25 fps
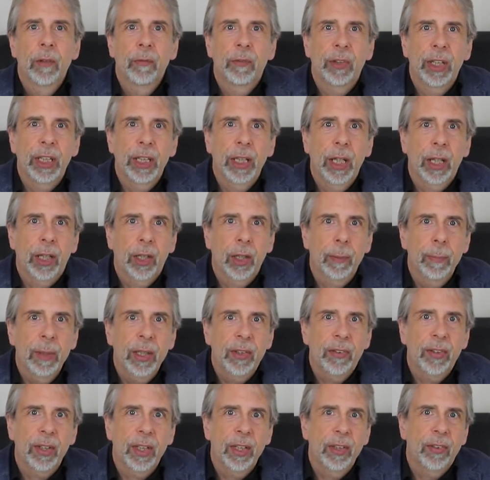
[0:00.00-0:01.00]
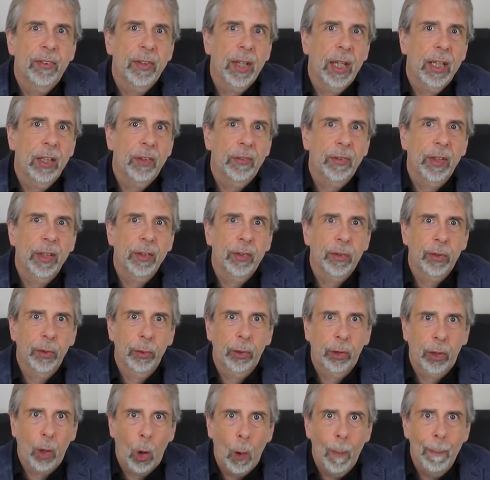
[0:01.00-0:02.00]
The committee says that
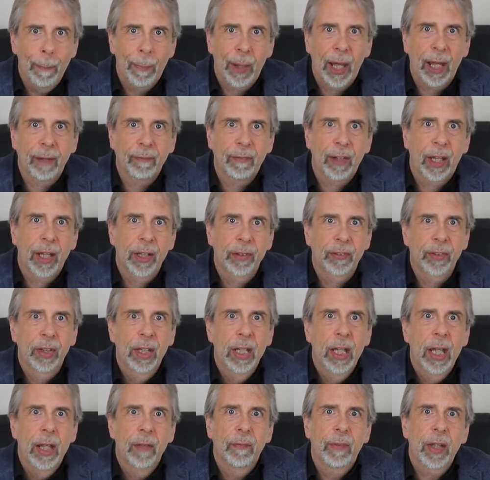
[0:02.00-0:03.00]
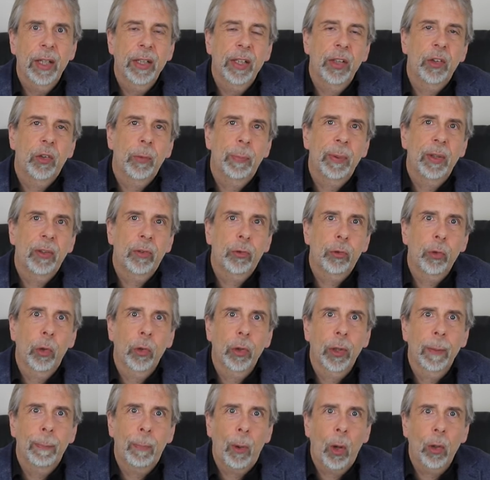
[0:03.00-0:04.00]
to combat that, there need to be
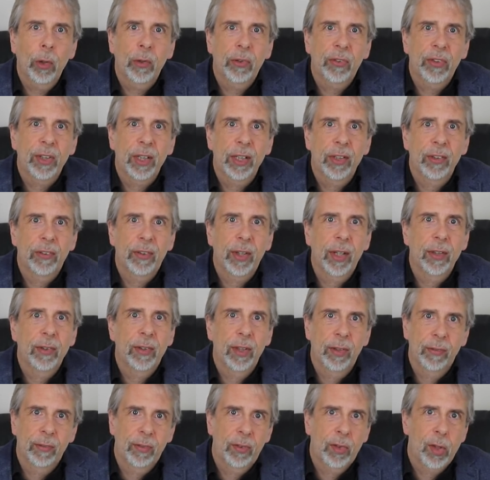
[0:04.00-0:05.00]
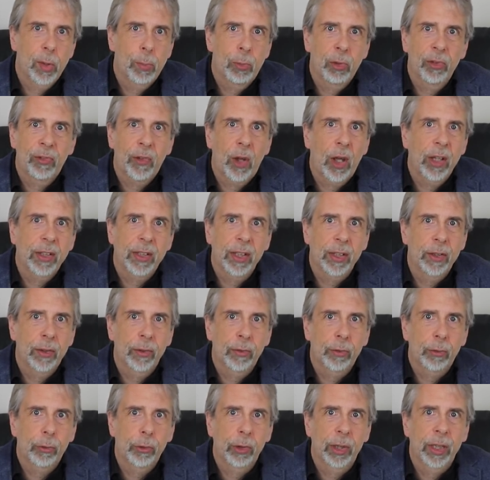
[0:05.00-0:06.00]
stronger policy incentives to provide
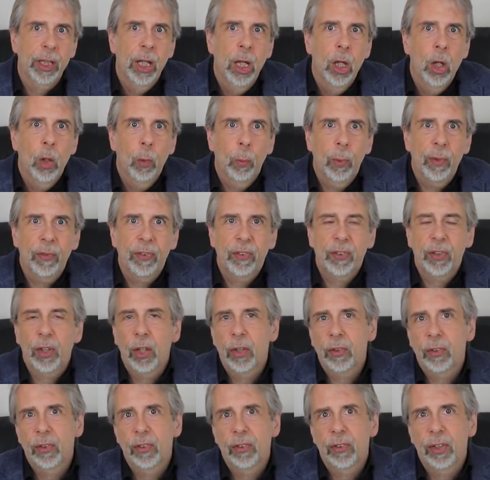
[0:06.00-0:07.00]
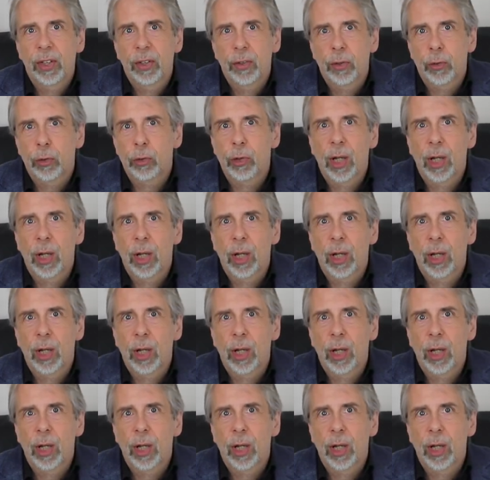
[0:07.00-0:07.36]
industry with certainty to